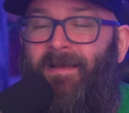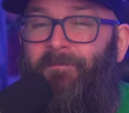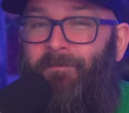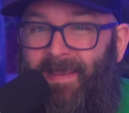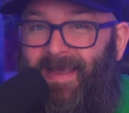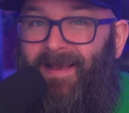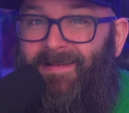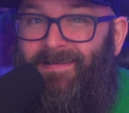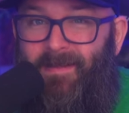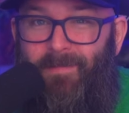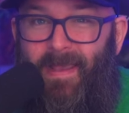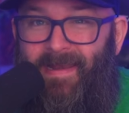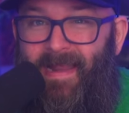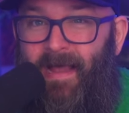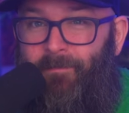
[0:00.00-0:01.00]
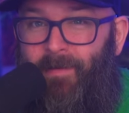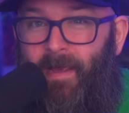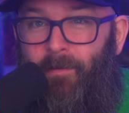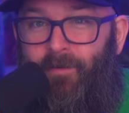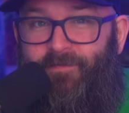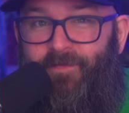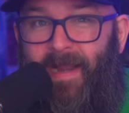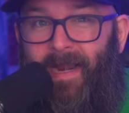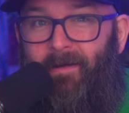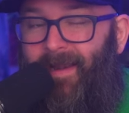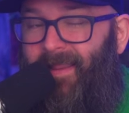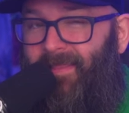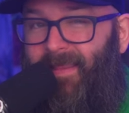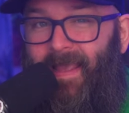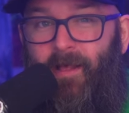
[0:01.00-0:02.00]
because you may not be able to fire
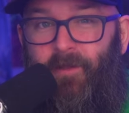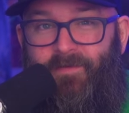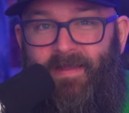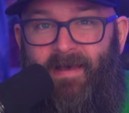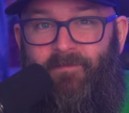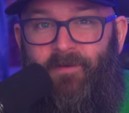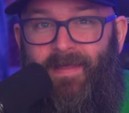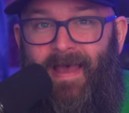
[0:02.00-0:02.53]
anything else after